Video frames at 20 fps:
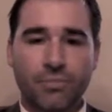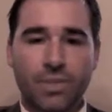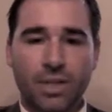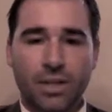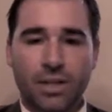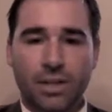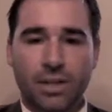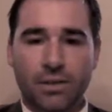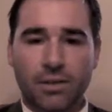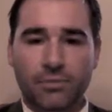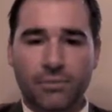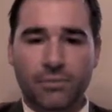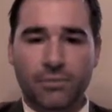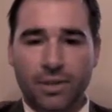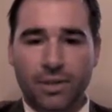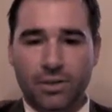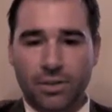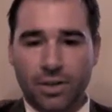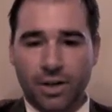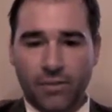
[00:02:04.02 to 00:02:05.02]

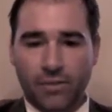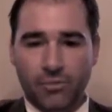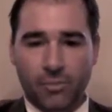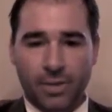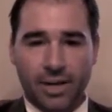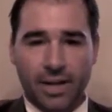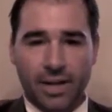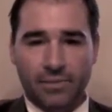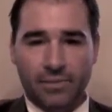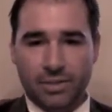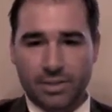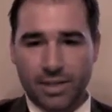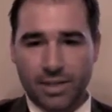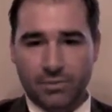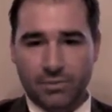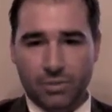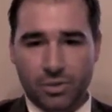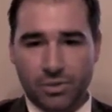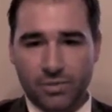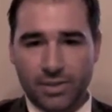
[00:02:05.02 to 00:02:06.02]
federal government after Teddy
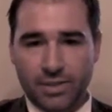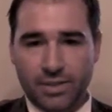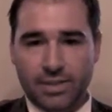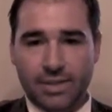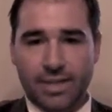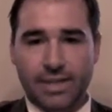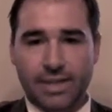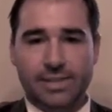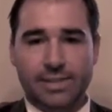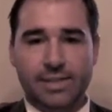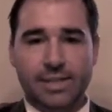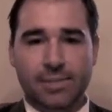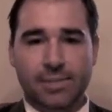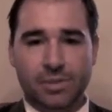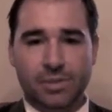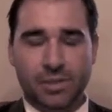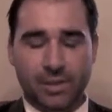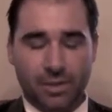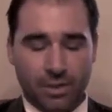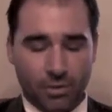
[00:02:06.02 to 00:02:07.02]
Roosevelt had taken
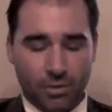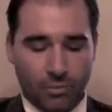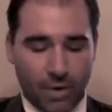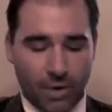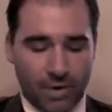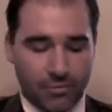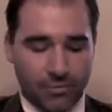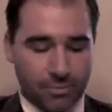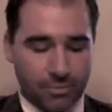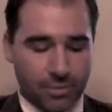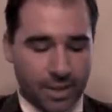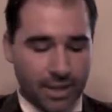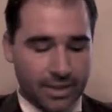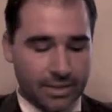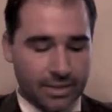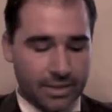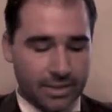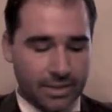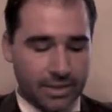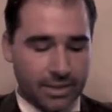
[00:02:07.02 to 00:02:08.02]
steps away from
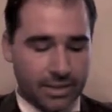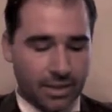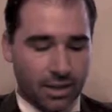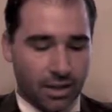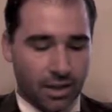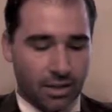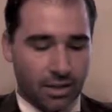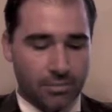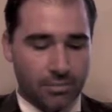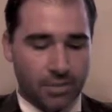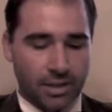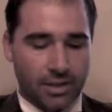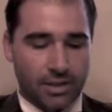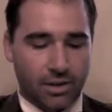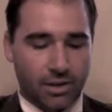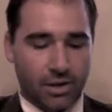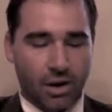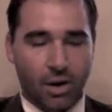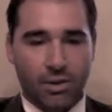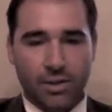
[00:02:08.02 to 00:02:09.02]
that. And
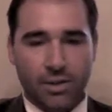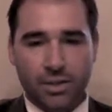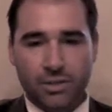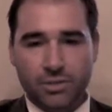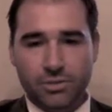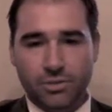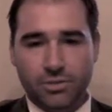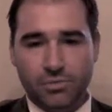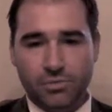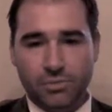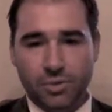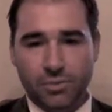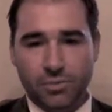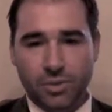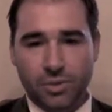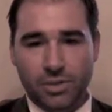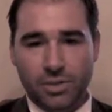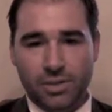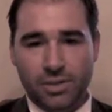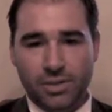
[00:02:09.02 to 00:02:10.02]
there are issues with
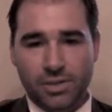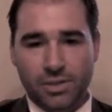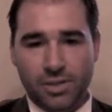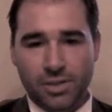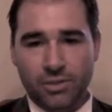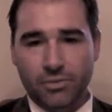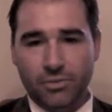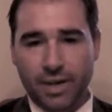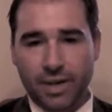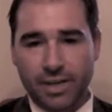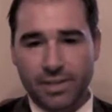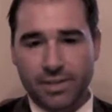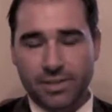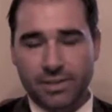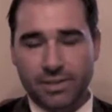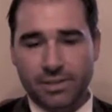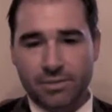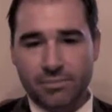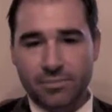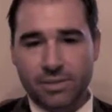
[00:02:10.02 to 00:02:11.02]
Wilson's other
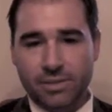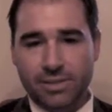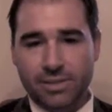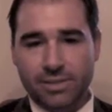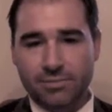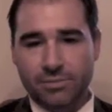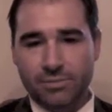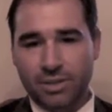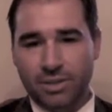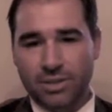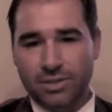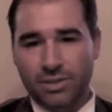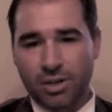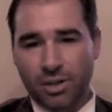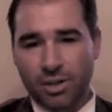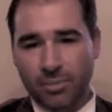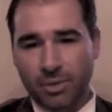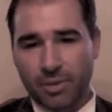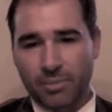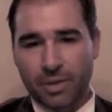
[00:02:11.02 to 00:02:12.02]
racism. We're going to
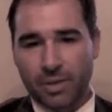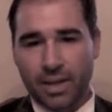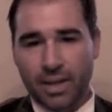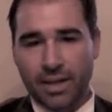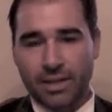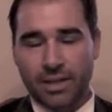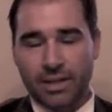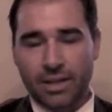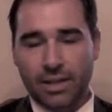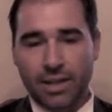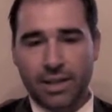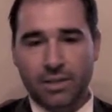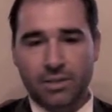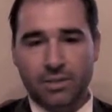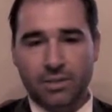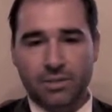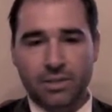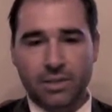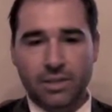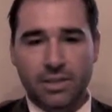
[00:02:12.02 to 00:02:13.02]
talk about him again
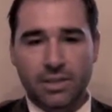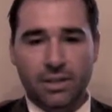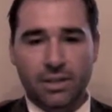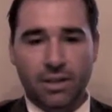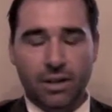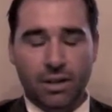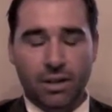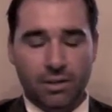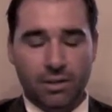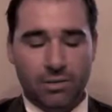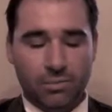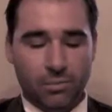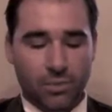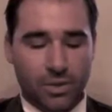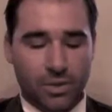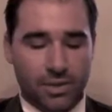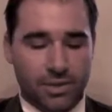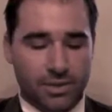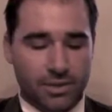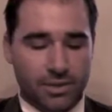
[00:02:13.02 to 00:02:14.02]
later
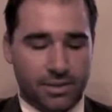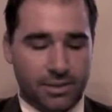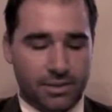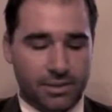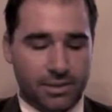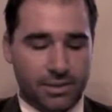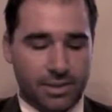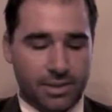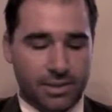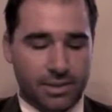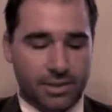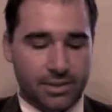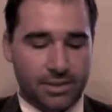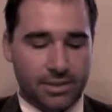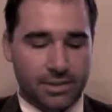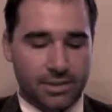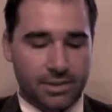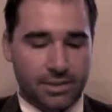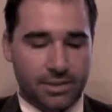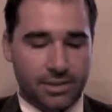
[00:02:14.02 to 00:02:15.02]
with
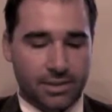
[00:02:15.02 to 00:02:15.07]
the